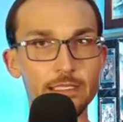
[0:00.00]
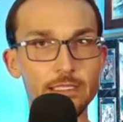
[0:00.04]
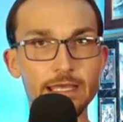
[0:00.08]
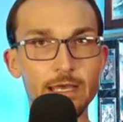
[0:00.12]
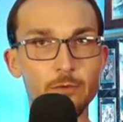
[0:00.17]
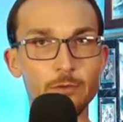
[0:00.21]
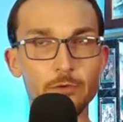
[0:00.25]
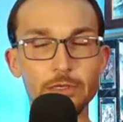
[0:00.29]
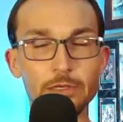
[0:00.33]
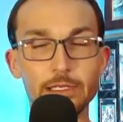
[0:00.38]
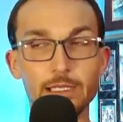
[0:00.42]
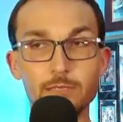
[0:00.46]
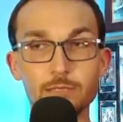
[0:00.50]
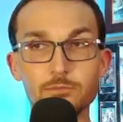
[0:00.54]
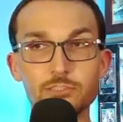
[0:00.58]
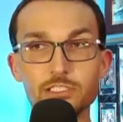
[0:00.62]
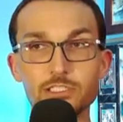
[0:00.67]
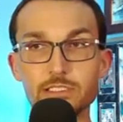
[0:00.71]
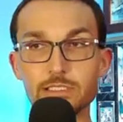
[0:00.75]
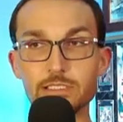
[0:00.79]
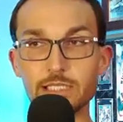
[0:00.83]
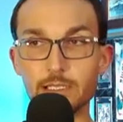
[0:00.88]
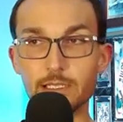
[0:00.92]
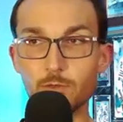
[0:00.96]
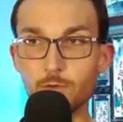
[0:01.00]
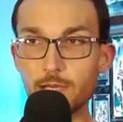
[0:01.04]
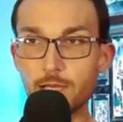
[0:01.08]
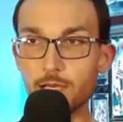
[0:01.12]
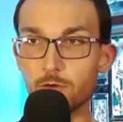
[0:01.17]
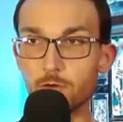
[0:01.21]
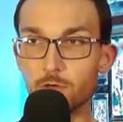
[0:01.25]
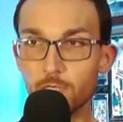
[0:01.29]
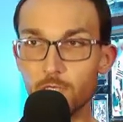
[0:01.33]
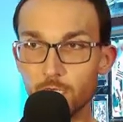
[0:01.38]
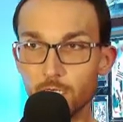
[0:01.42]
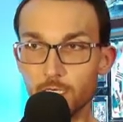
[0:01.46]
That one, I'm just like,
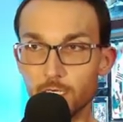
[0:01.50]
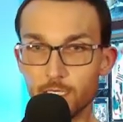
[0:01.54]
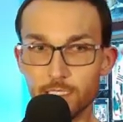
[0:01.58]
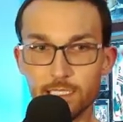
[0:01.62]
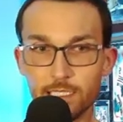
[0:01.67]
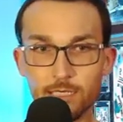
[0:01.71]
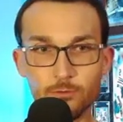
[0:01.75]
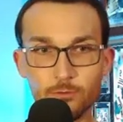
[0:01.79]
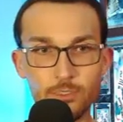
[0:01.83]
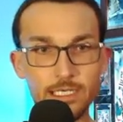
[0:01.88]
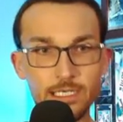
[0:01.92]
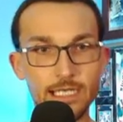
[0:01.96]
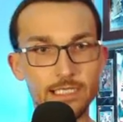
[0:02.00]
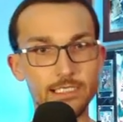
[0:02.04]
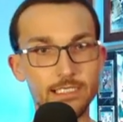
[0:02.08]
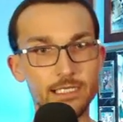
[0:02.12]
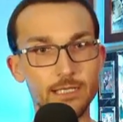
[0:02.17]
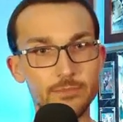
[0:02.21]
wow, that one ended